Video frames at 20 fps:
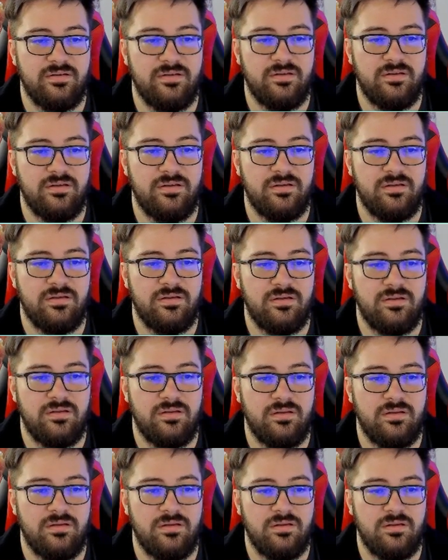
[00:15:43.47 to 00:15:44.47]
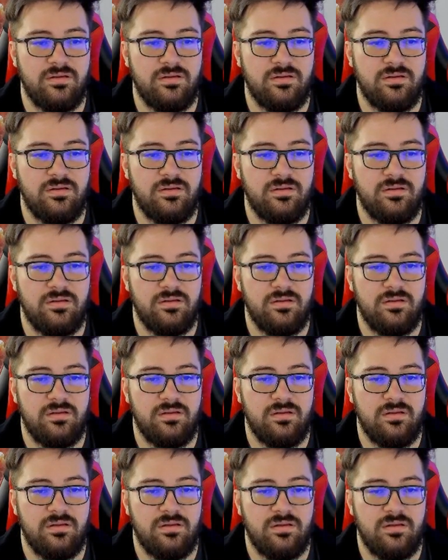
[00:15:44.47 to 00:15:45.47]

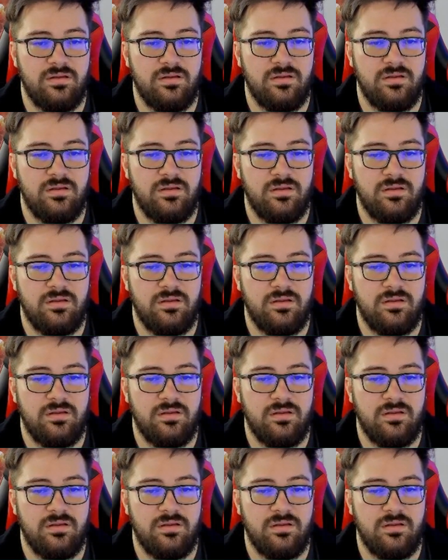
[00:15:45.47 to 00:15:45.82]
[no speech]